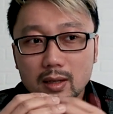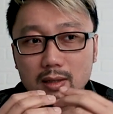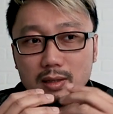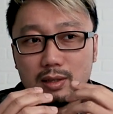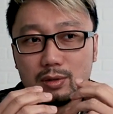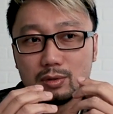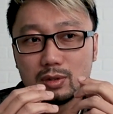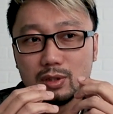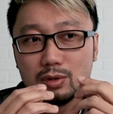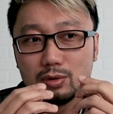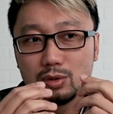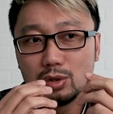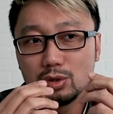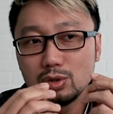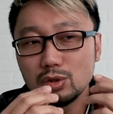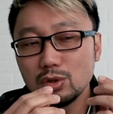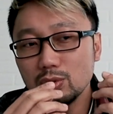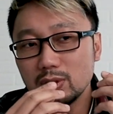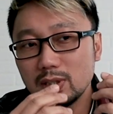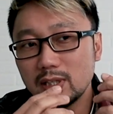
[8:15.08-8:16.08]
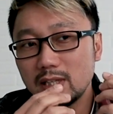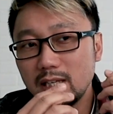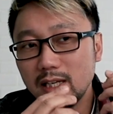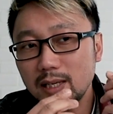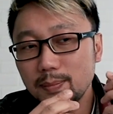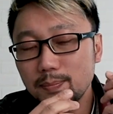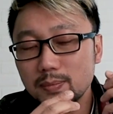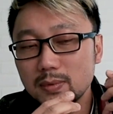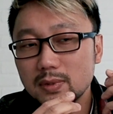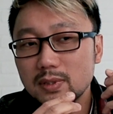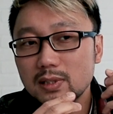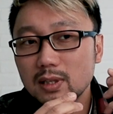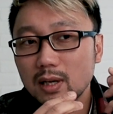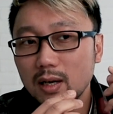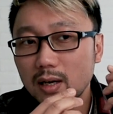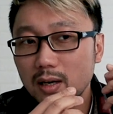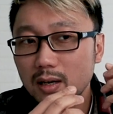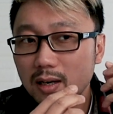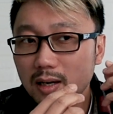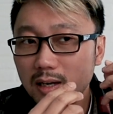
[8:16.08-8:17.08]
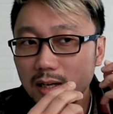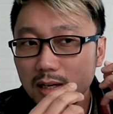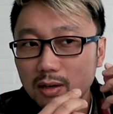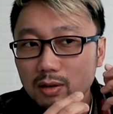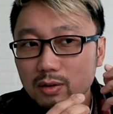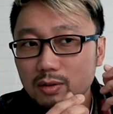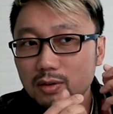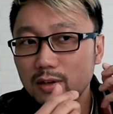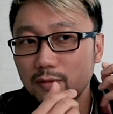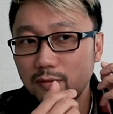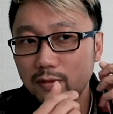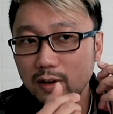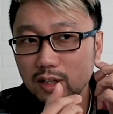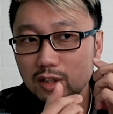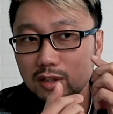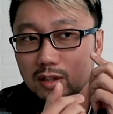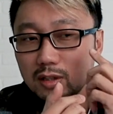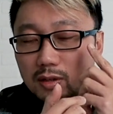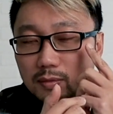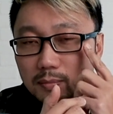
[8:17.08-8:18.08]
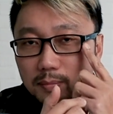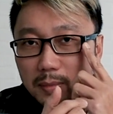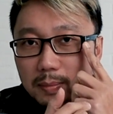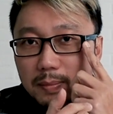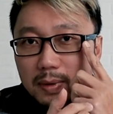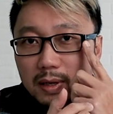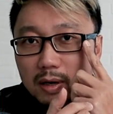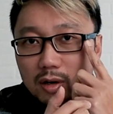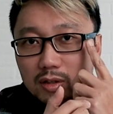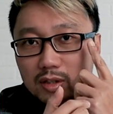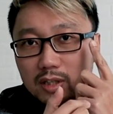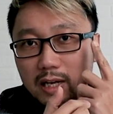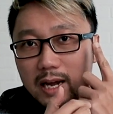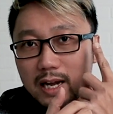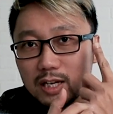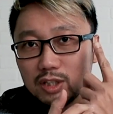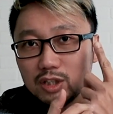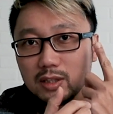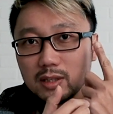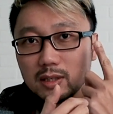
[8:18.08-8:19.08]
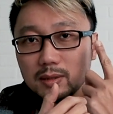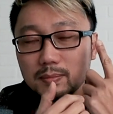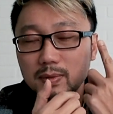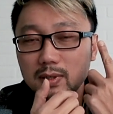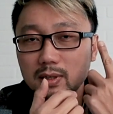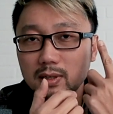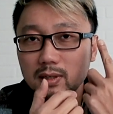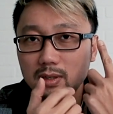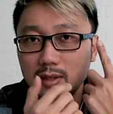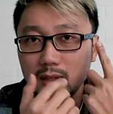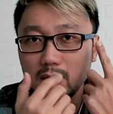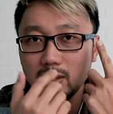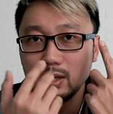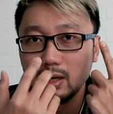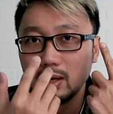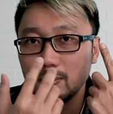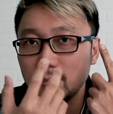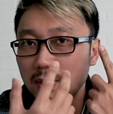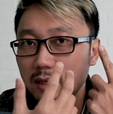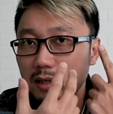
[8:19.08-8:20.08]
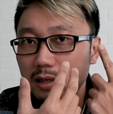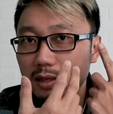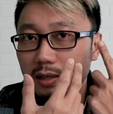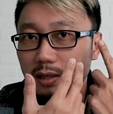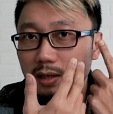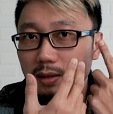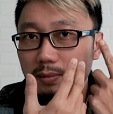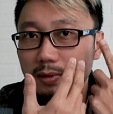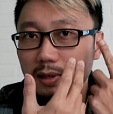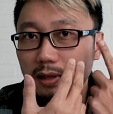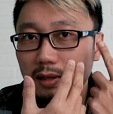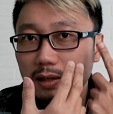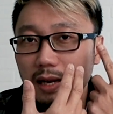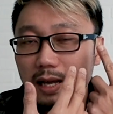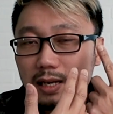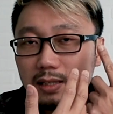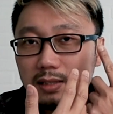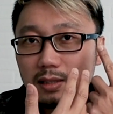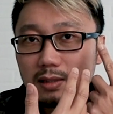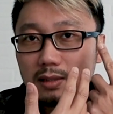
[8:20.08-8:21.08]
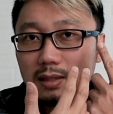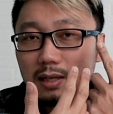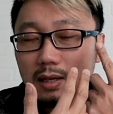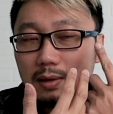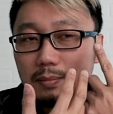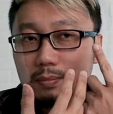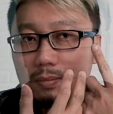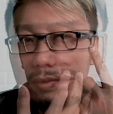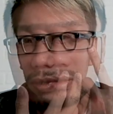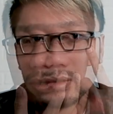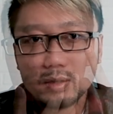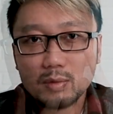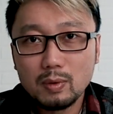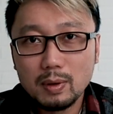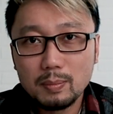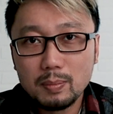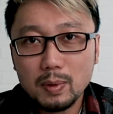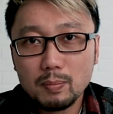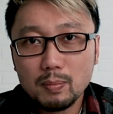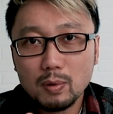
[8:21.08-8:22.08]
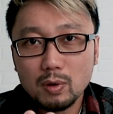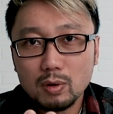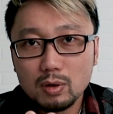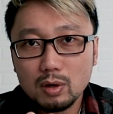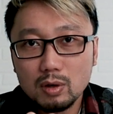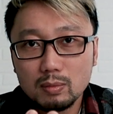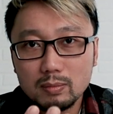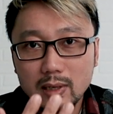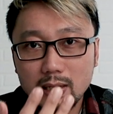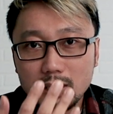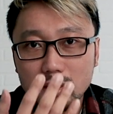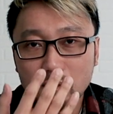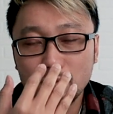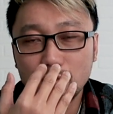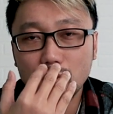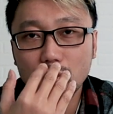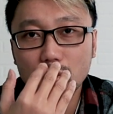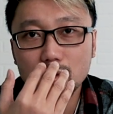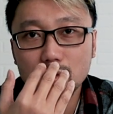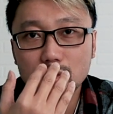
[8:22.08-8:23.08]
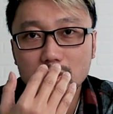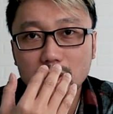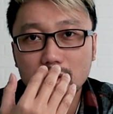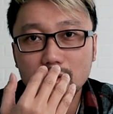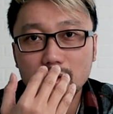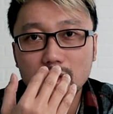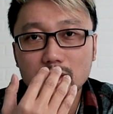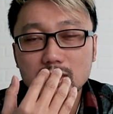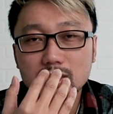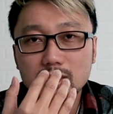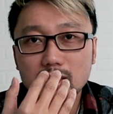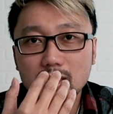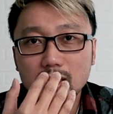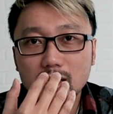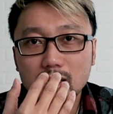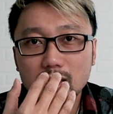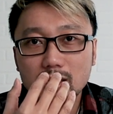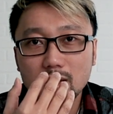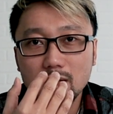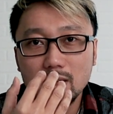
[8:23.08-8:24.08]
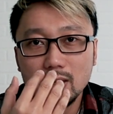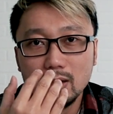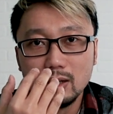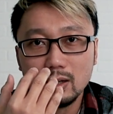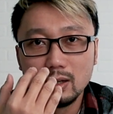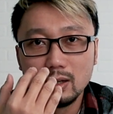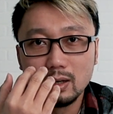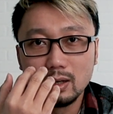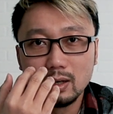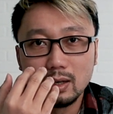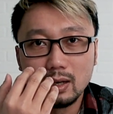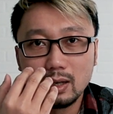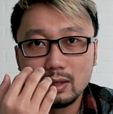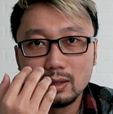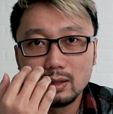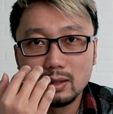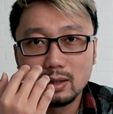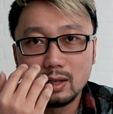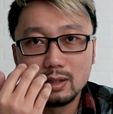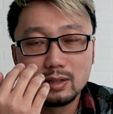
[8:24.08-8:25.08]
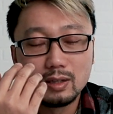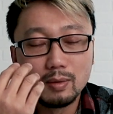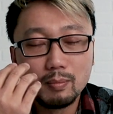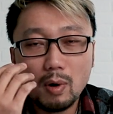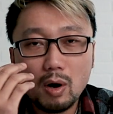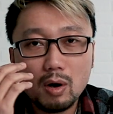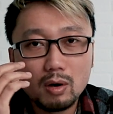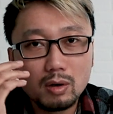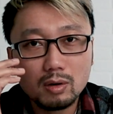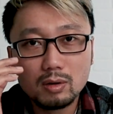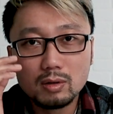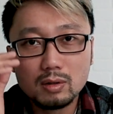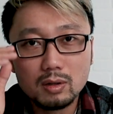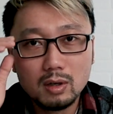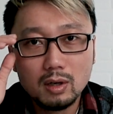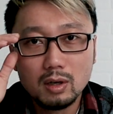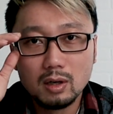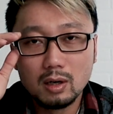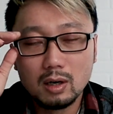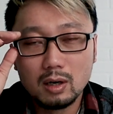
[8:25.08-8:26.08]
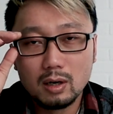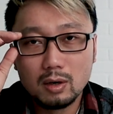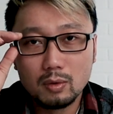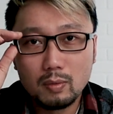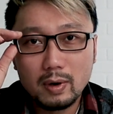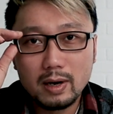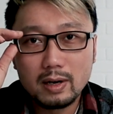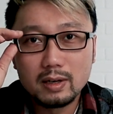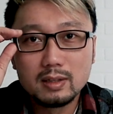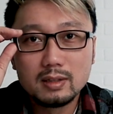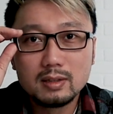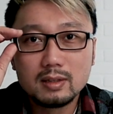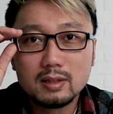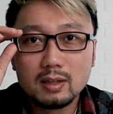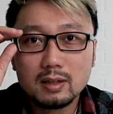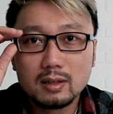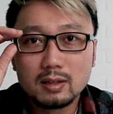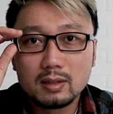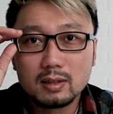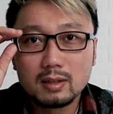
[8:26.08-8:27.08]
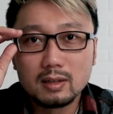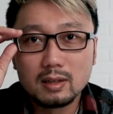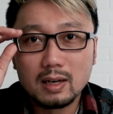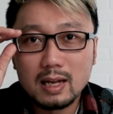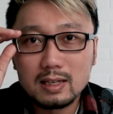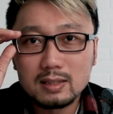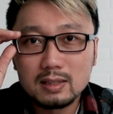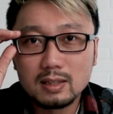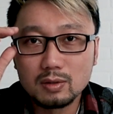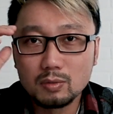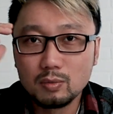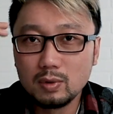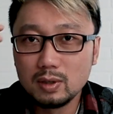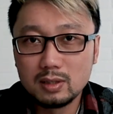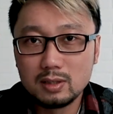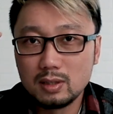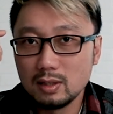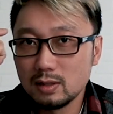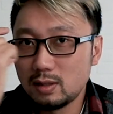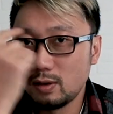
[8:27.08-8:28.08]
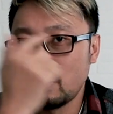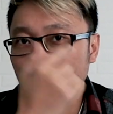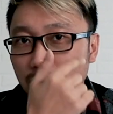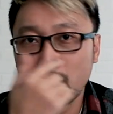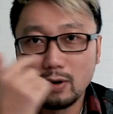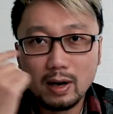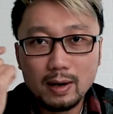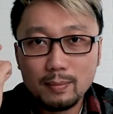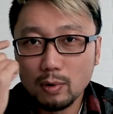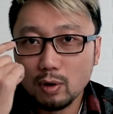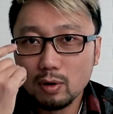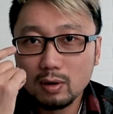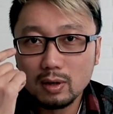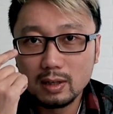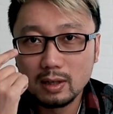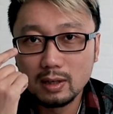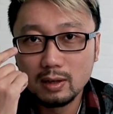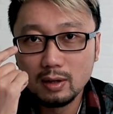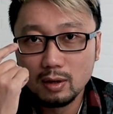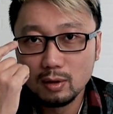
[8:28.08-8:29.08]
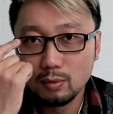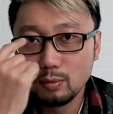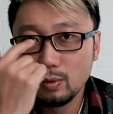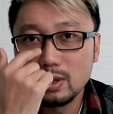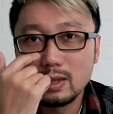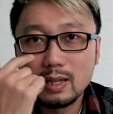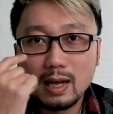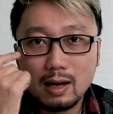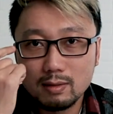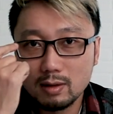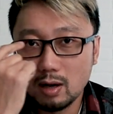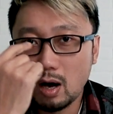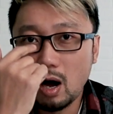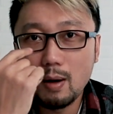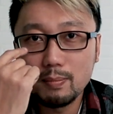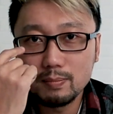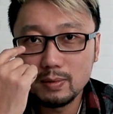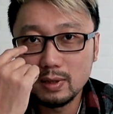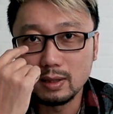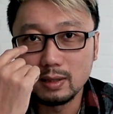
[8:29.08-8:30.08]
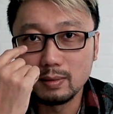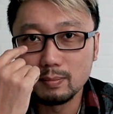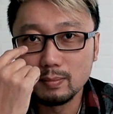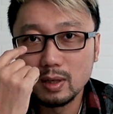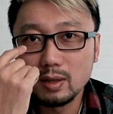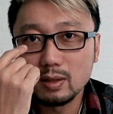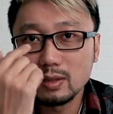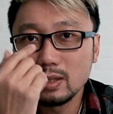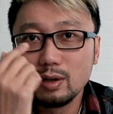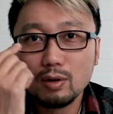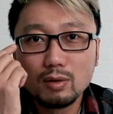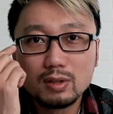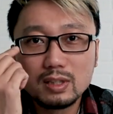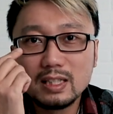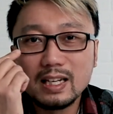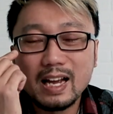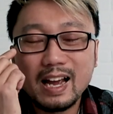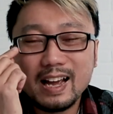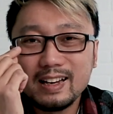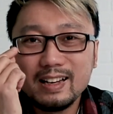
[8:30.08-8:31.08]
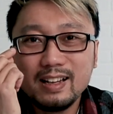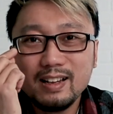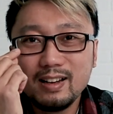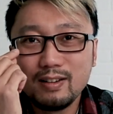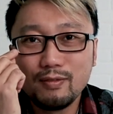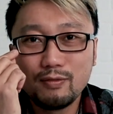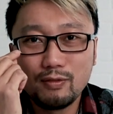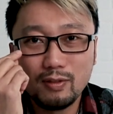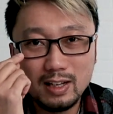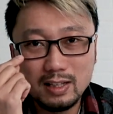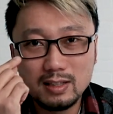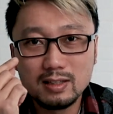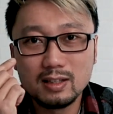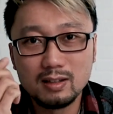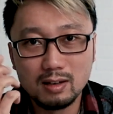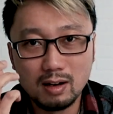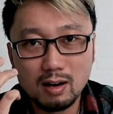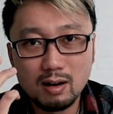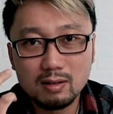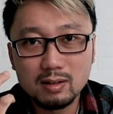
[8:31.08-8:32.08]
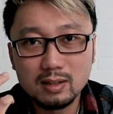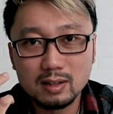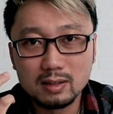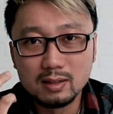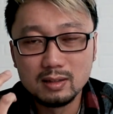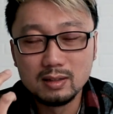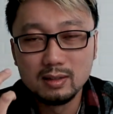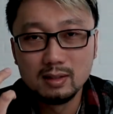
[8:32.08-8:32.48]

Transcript: you should keep a little reflection maybe on the edge of the glasses. So when people look at the photo, they're gonna see like the model wearing the glasses with just a frame only, without the optic, because they don't see any reflection on it.